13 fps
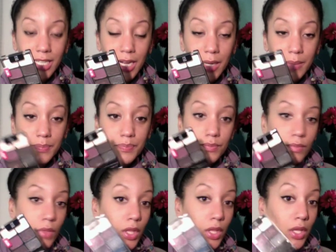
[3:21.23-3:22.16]
up
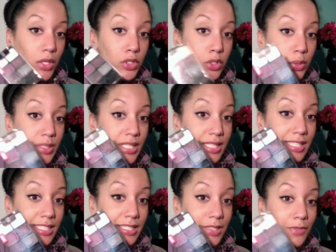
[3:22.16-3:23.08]
choosing
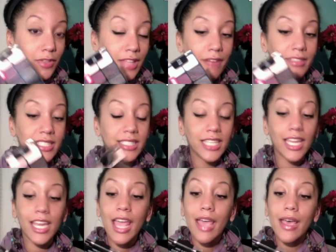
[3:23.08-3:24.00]
this for that
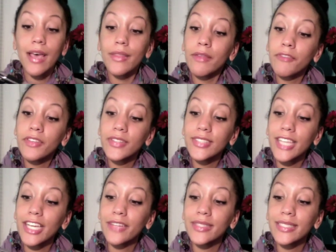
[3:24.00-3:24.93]
reason. And then for the
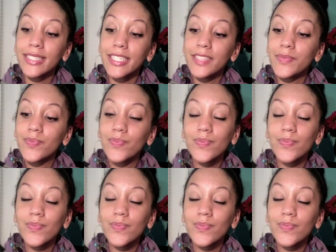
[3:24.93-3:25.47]
second reason,